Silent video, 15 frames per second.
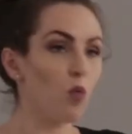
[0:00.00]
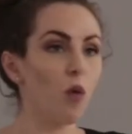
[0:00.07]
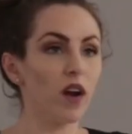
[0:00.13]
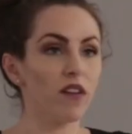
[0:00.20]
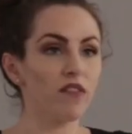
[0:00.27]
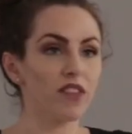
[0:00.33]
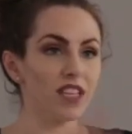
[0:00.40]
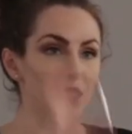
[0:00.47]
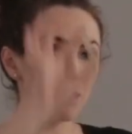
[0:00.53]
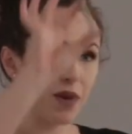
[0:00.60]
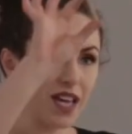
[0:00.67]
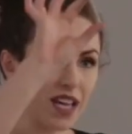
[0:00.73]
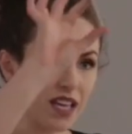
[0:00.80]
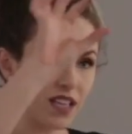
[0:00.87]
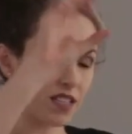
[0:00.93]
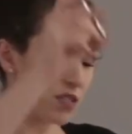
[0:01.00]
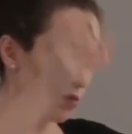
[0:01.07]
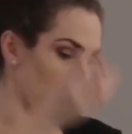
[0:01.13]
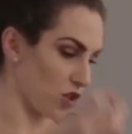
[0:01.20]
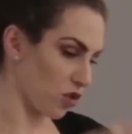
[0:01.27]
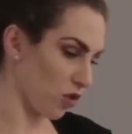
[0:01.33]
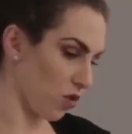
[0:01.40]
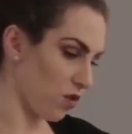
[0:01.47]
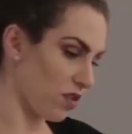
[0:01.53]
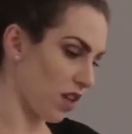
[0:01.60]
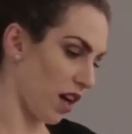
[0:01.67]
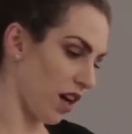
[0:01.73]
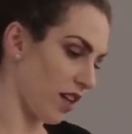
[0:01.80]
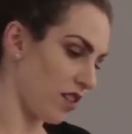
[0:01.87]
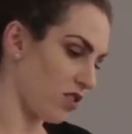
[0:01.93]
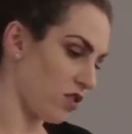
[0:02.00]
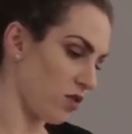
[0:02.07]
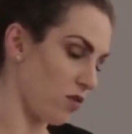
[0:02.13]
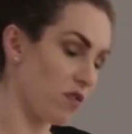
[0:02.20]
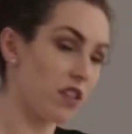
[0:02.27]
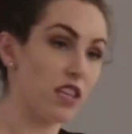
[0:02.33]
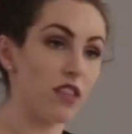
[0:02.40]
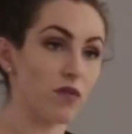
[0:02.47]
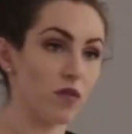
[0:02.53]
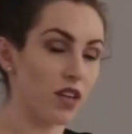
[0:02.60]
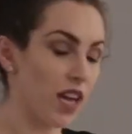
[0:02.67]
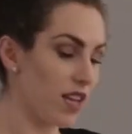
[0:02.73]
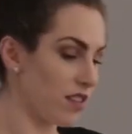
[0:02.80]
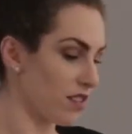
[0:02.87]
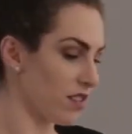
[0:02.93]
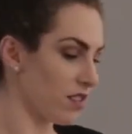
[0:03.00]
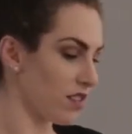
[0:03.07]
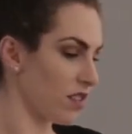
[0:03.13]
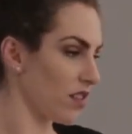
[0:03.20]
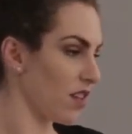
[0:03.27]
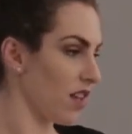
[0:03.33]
one of these pins which screws on to the 3/8,